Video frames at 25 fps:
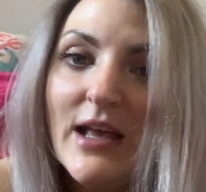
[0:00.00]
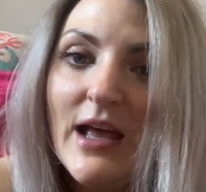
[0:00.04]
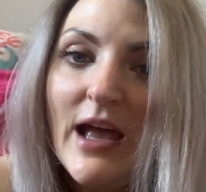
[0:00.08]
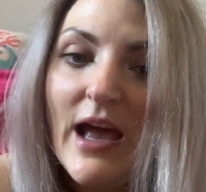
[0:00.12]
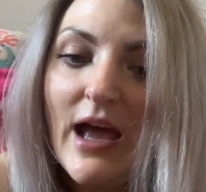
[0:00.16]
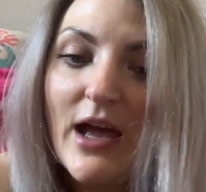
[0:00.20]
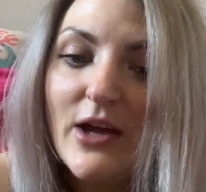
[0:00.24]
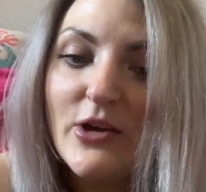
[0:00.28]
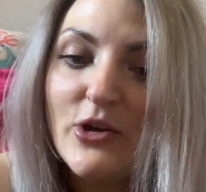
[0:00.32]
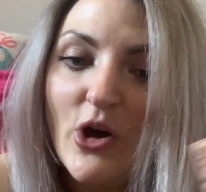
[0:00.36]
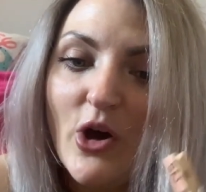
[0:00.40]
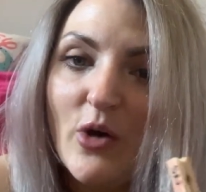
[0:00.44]

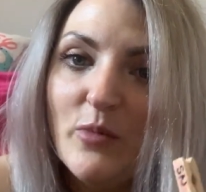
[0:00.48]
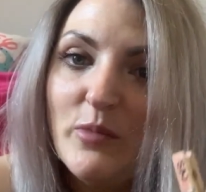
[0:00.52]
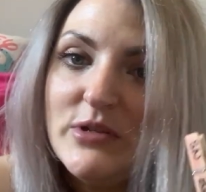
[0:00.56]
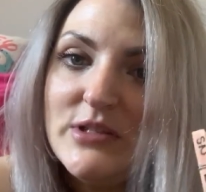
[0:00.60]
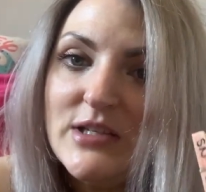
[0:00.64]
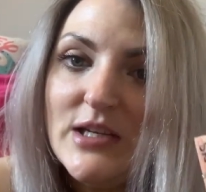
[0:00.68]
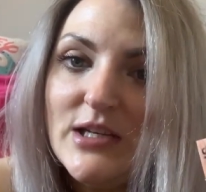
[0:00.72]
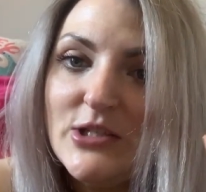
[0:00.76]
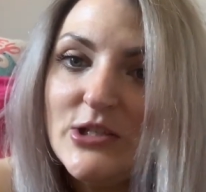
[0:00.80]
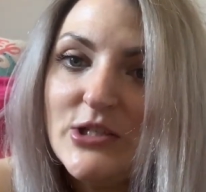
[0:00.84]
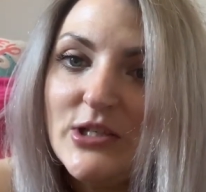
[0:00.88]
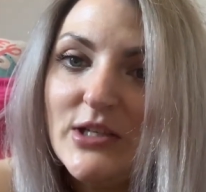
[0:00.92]
at
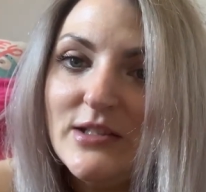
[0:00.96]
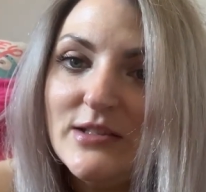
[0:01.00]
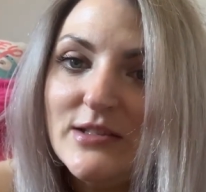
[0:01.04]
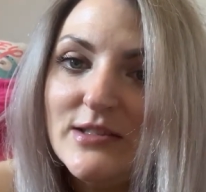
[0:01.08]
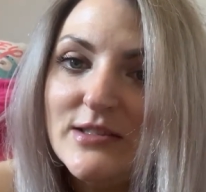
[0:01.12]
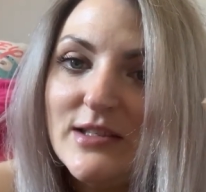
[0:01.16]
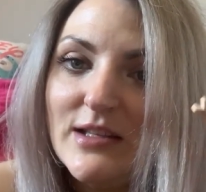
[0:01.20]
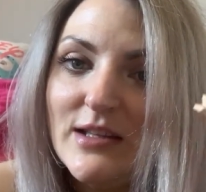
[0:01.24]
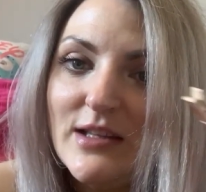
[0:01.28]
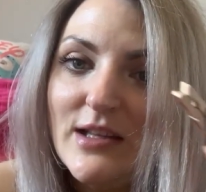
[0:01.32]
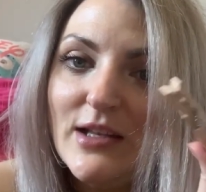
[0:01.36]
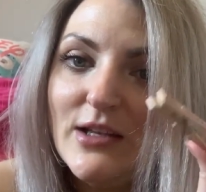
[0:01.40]
competitions,
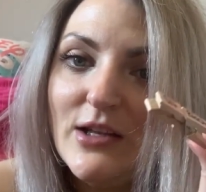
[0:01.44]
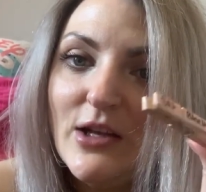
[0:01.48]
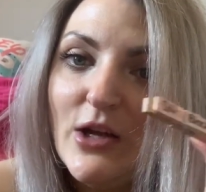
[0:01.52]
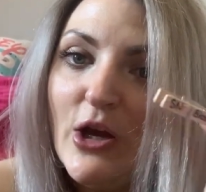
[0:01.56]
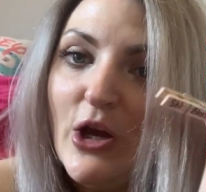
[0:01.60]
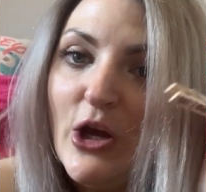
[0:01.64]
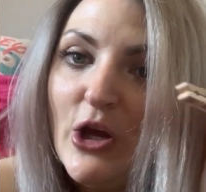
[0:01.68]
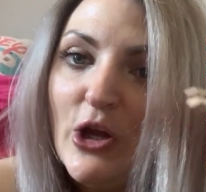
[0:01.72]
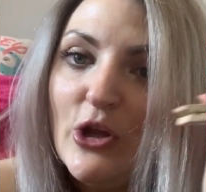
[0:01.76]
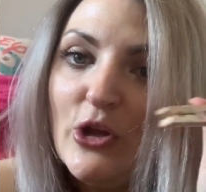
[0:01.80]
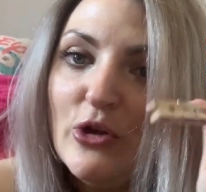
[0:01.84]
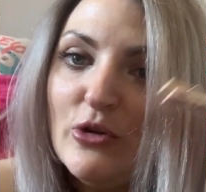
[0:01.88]
and then
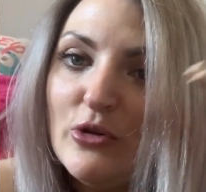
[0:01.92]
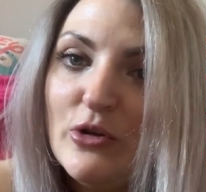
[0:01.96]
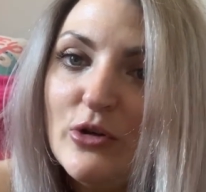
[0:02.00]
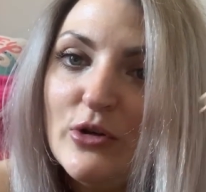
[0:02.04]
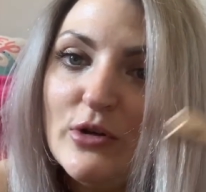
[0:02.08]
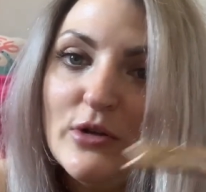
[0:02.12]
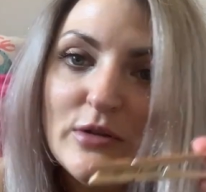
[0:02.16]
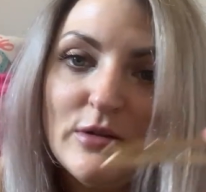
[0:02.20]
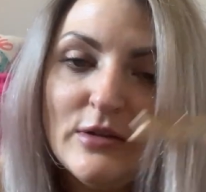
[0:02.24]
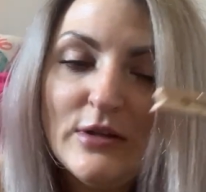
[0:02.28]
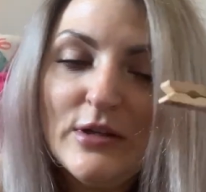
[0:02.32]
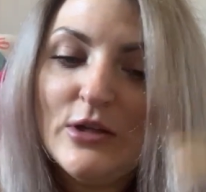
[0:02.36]

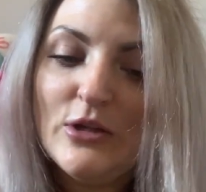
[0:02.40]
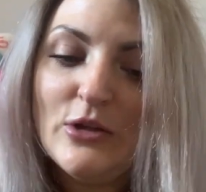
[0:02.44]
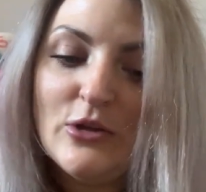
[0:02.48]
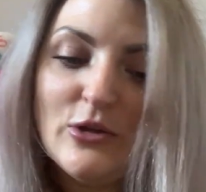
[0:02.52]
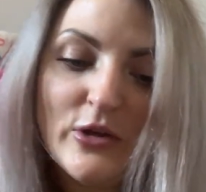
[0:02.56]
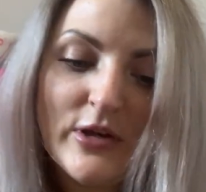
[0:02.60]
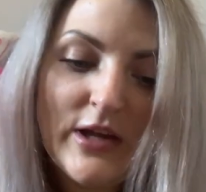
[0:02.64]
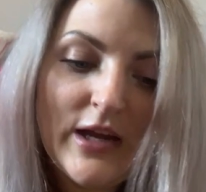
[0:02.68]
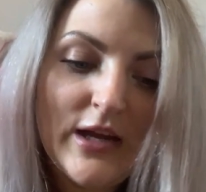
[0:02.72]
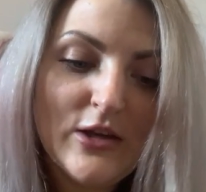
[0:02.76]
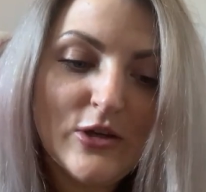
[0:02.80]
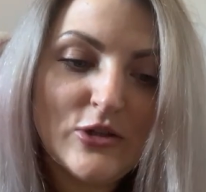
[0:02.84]
you'll
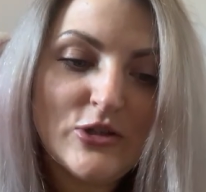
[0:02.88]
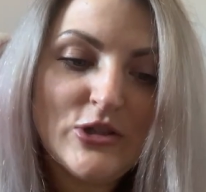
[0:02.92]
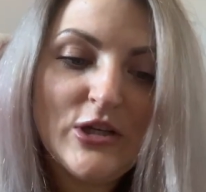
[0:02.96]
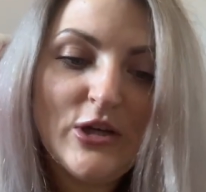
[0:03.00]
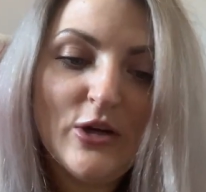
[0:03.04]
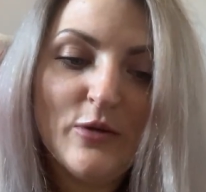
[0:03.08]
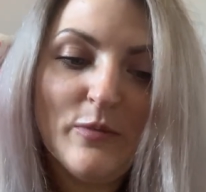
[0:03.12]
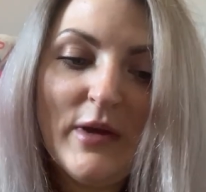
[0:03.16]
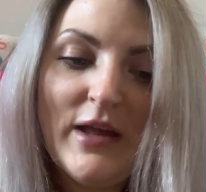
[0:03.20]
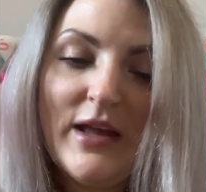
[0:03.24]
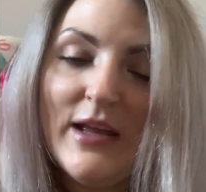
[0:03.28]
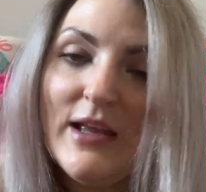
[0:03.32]
look at your
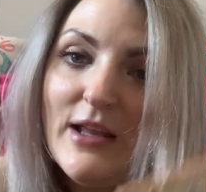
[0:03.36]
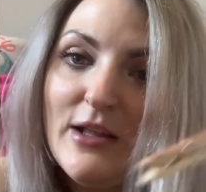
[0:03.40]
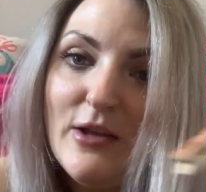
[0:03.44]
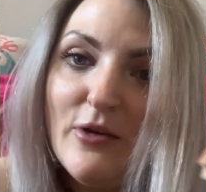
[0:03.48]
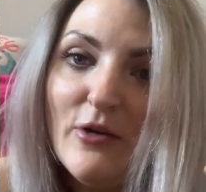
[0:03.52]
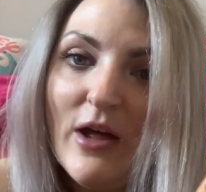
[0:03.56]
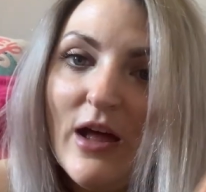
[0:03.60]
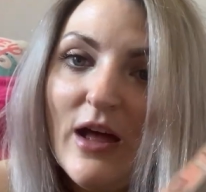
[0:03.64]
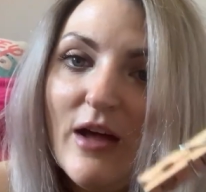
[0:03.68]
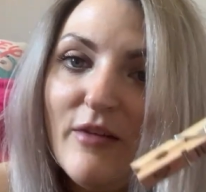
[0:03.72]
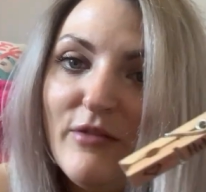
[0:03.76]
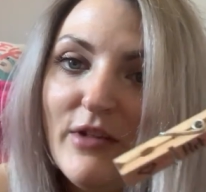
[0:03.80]
cheer bag and you'll
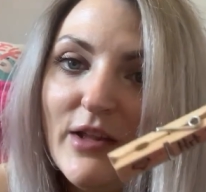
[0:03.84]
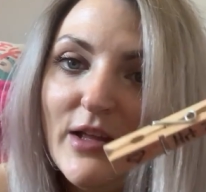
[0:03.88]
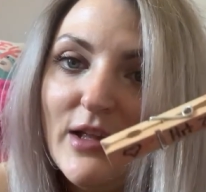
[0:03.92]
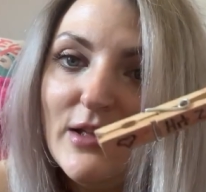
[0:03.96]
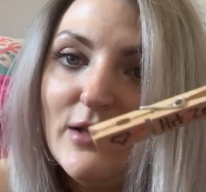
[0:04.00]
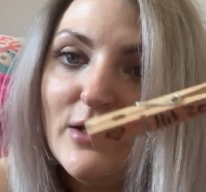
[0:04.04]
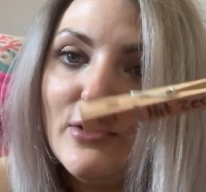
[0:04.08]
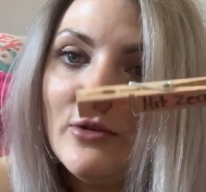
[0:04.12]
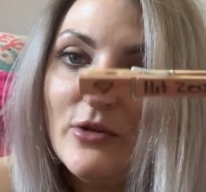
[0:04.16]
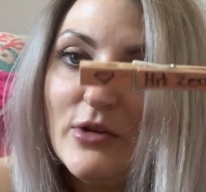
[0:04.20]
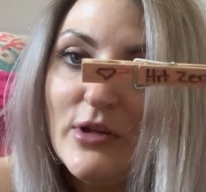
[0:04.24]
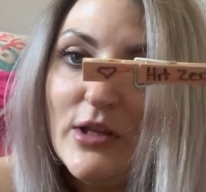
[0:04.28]
have like a
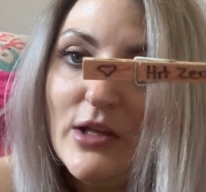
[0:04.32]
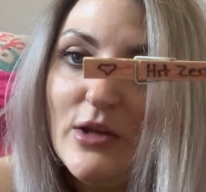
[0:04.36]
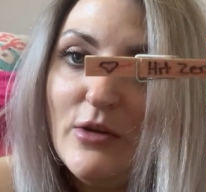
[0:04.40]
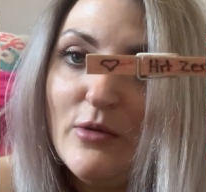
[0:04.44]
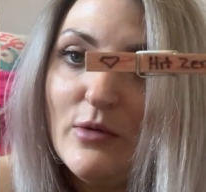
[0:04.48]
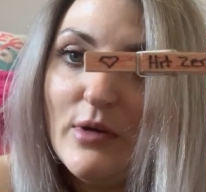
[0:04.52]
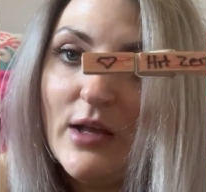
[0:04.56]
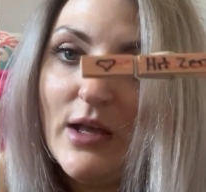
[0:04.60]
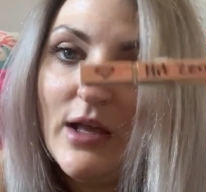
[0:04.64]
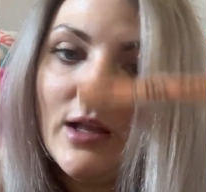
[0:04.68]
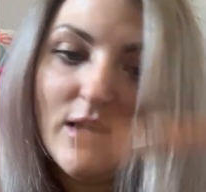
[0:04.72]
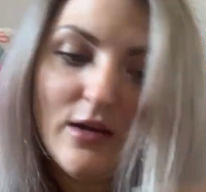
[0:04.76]
little cute
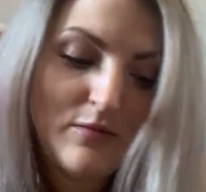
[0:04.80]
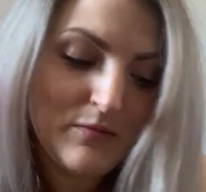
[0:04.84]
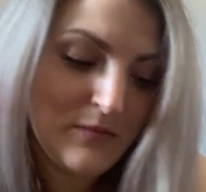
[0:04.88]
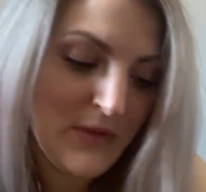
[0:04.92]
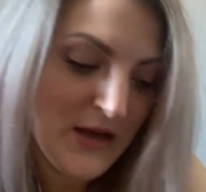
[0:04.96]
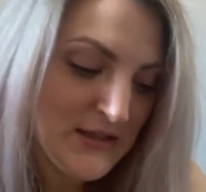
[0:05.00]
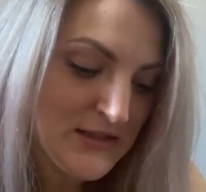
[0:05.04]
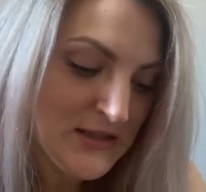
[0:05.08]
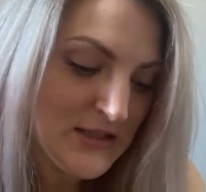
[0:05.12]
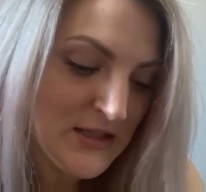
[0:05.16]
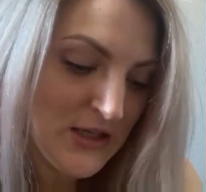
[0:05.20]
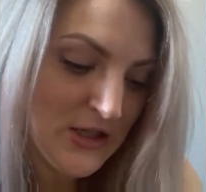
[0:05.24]
hidden
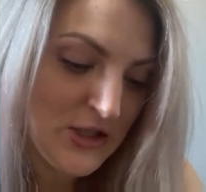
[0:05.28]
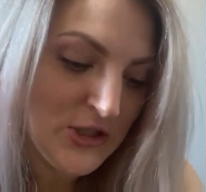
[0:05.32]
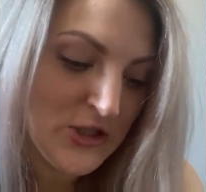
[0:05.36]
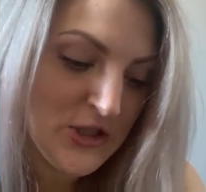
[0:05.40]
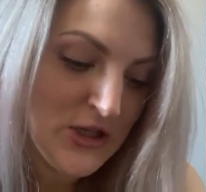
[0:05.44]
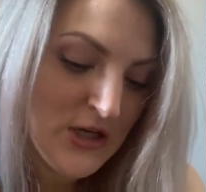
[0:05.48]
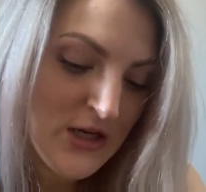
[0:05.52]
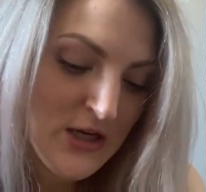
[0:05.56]
message.